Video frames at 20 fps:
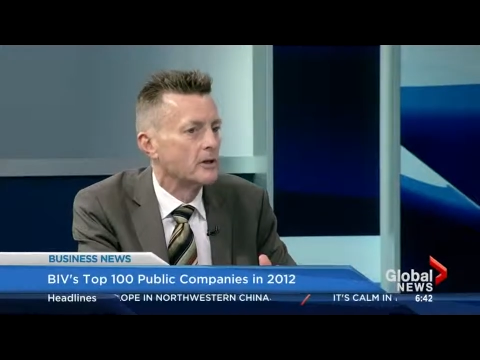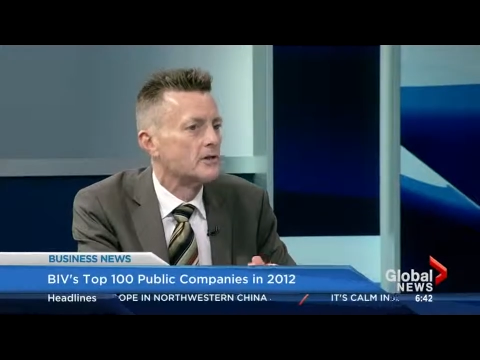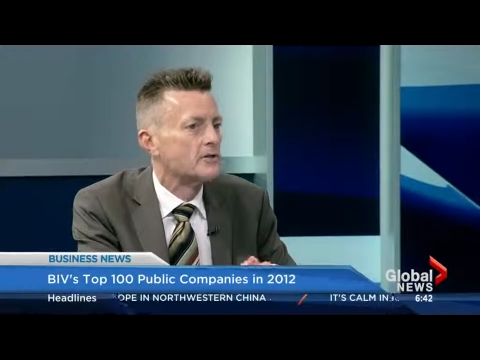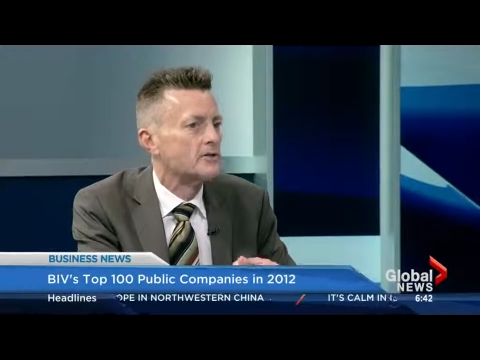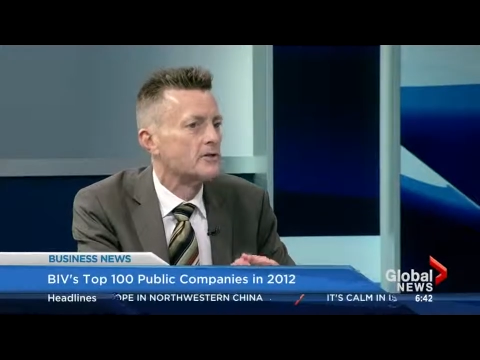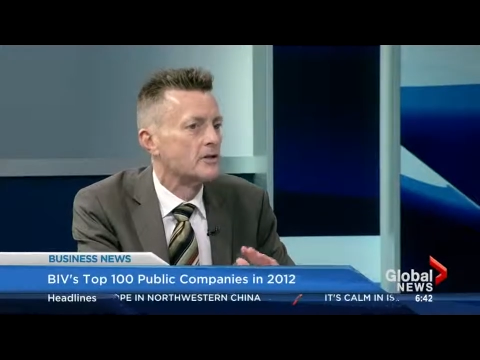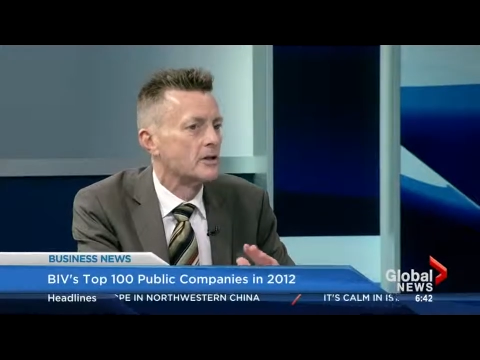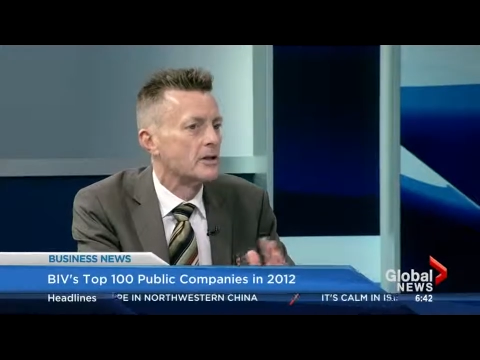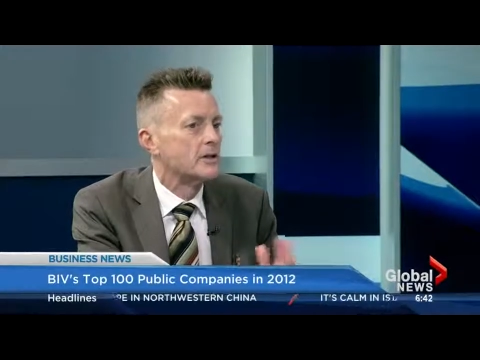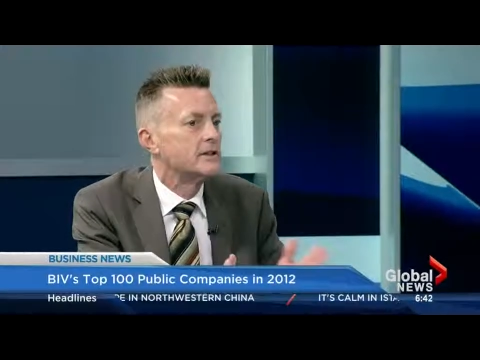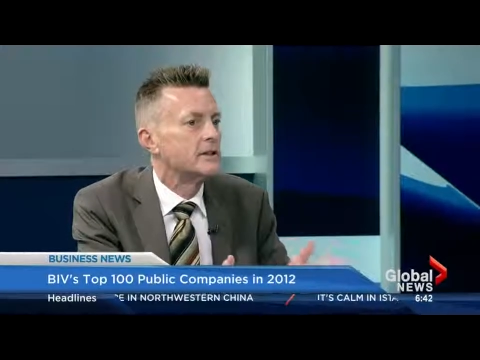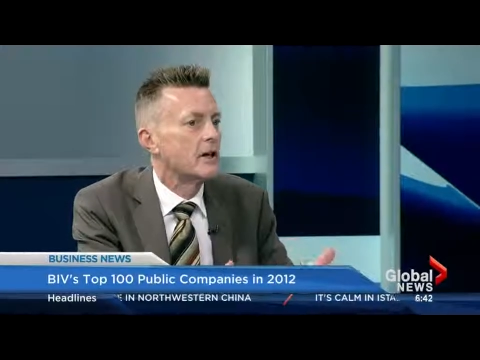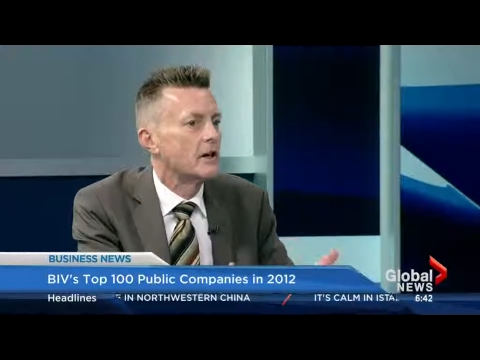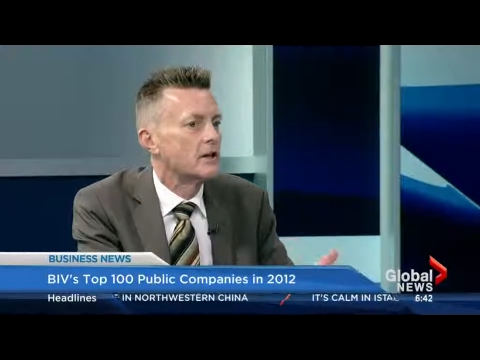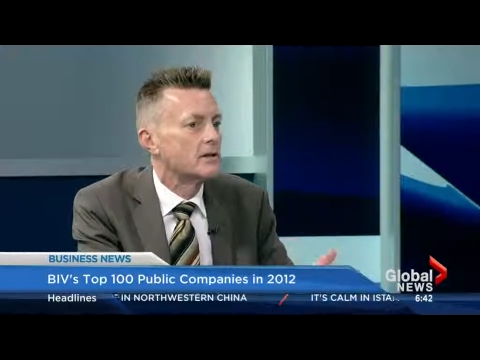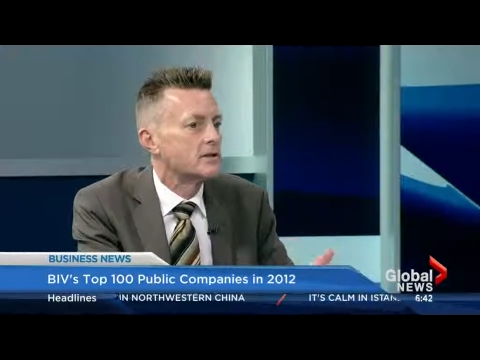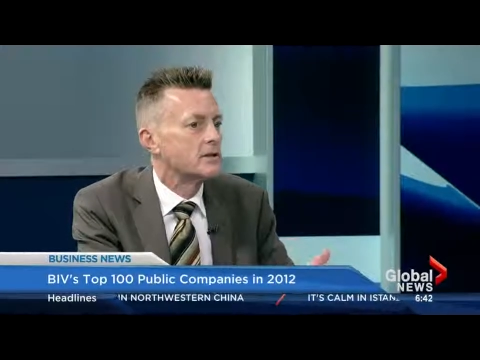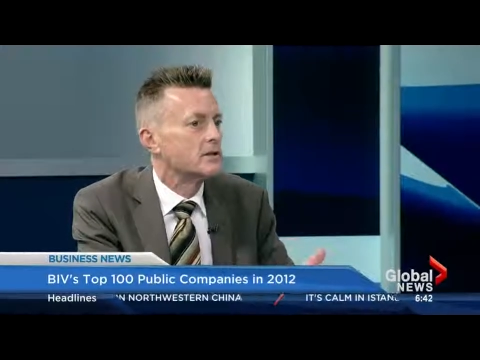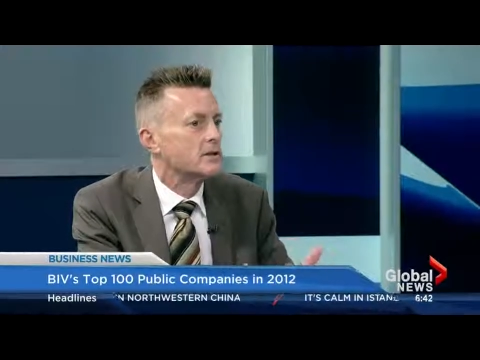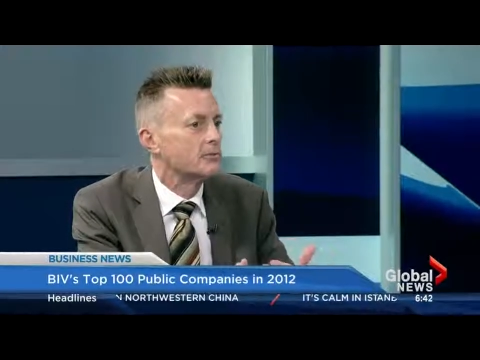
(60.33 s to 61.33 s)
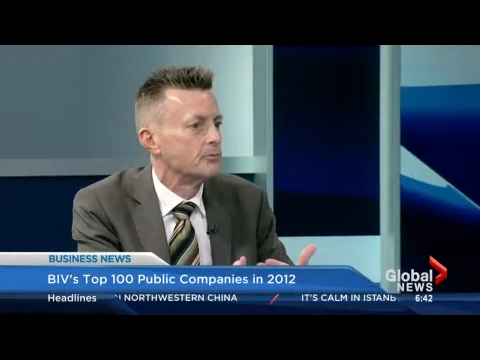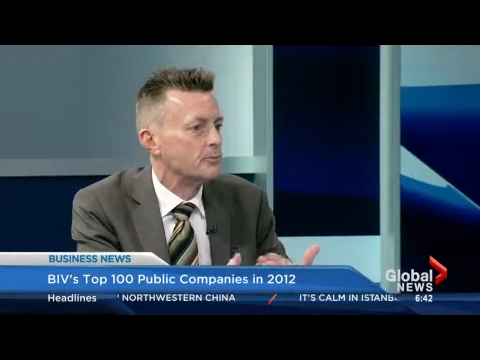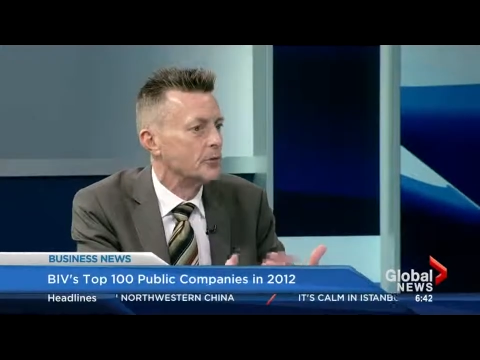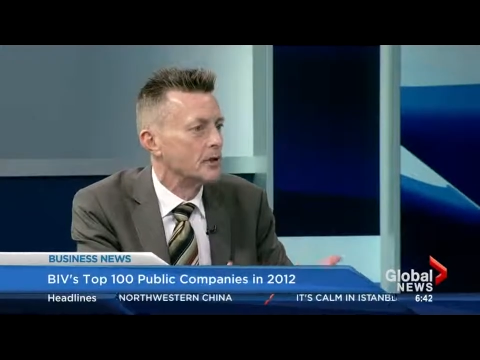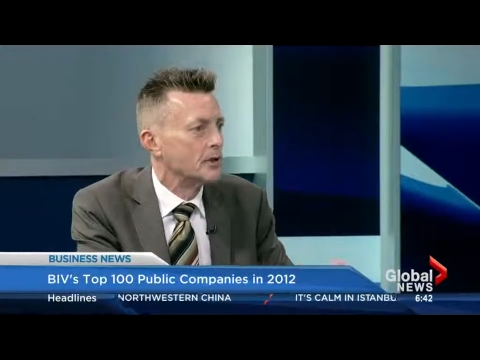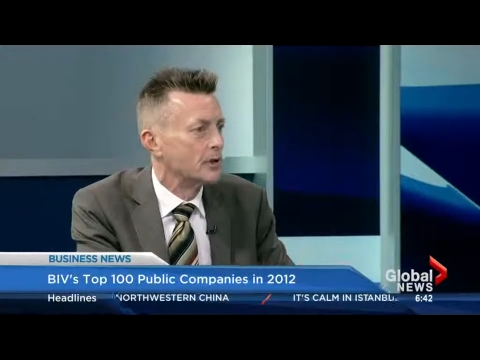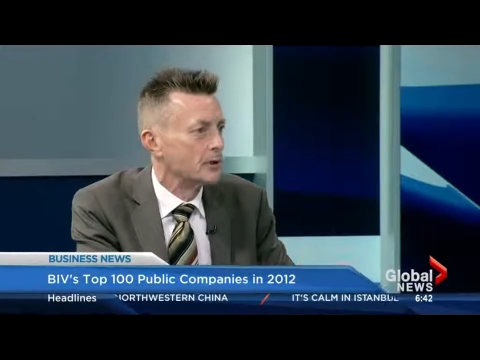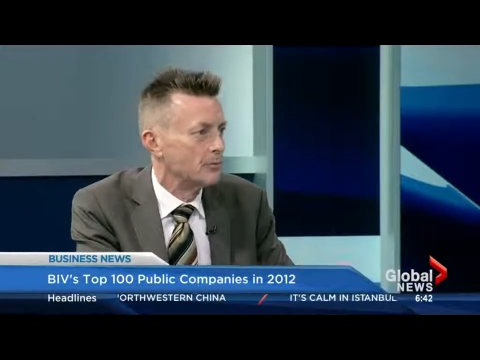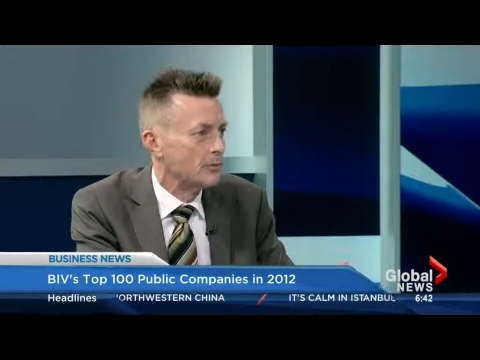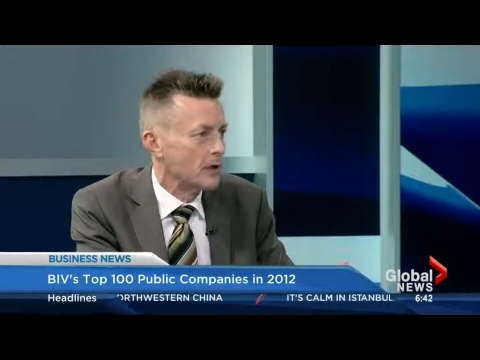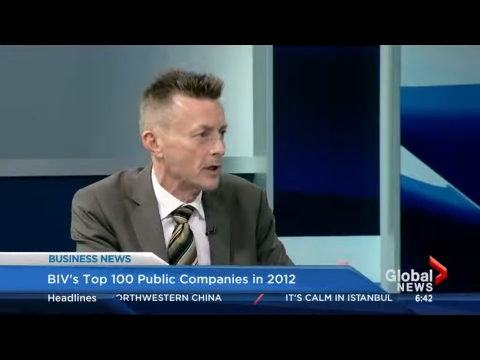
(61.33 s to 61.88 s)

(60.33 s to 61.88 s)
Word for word: you see, TELUS being the